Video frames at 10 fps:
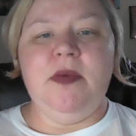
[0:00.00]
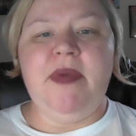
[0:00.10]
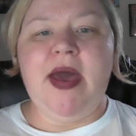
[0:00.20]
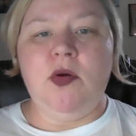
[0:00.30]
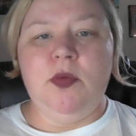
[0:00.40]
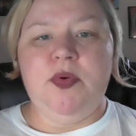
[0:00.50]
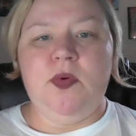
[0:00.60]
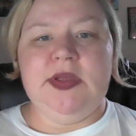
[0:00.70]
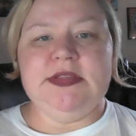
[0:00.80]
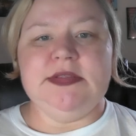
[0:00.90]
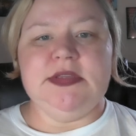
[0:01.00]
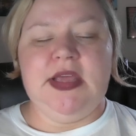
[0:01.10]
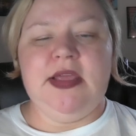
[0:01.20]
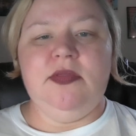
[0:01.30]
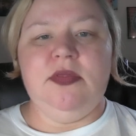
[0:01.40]
PowerPoints
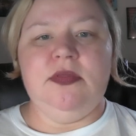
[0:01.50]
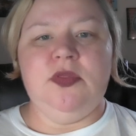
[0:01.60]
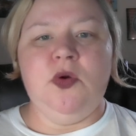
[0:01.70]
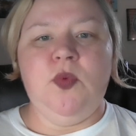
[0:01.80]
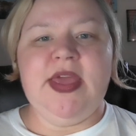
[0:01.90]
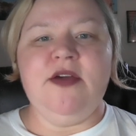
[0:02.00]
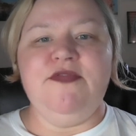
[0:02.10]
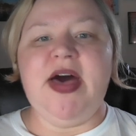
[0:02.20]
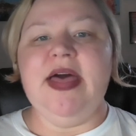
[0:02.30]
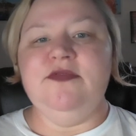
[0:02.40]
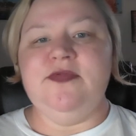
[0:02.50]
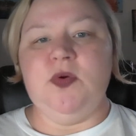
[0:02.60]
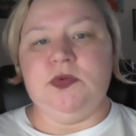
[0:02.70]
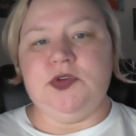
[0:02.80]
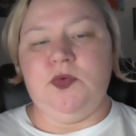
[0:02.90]
in the week 5
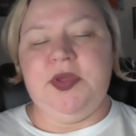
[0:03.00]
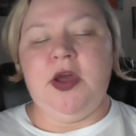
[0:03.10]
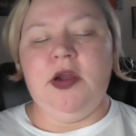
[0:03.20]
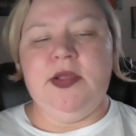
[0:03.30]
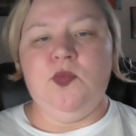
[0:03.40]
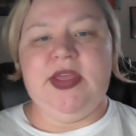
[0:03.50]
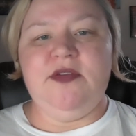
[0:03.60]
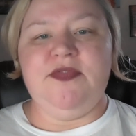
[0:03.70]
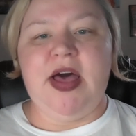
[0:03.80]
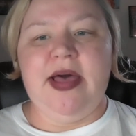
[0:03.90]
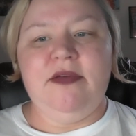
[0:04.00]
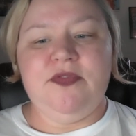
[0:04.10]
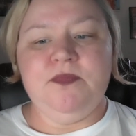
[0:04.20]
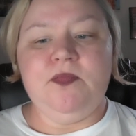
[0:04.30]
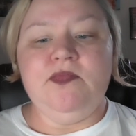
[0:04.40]
folder. We are in week
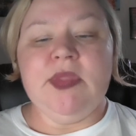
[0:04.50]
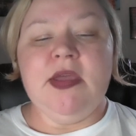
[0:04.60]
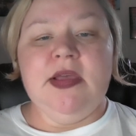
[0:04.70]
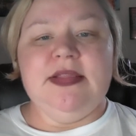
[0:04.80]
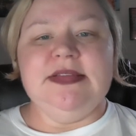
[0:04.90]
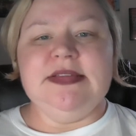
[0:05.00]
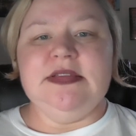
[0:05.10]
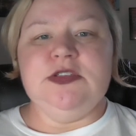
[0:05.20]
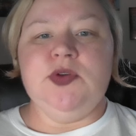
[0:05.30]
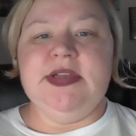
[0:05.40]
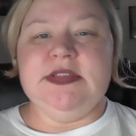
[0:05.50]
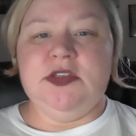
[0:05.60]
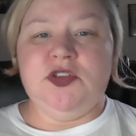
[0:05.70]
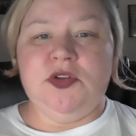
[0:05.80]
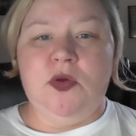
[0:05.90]
5. This is a
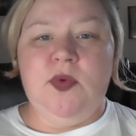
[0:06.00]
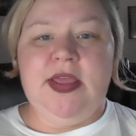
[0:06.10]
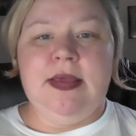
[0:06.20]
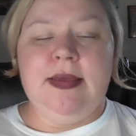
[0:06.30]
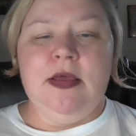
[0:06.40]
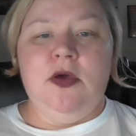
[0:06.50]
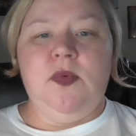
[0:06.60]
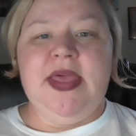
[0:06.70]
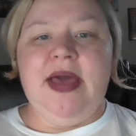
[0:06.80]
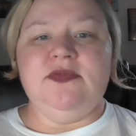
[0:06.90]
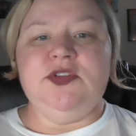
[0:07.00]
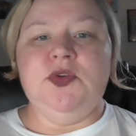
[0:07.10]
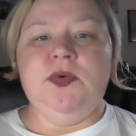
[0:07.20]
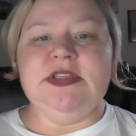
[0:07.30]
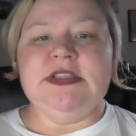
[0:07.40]
transitional week. We have
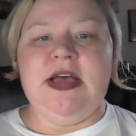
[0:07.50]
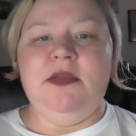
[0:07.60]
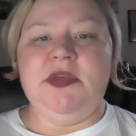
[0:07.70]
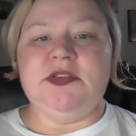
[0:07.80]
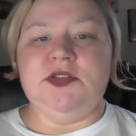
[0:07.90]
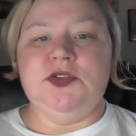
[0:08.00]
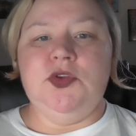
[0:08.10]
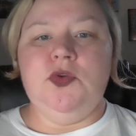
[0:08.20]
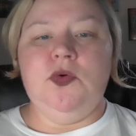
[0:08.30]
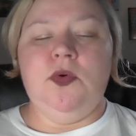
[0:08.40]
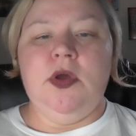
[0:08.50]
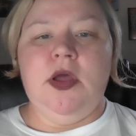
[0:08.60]
2 assignments due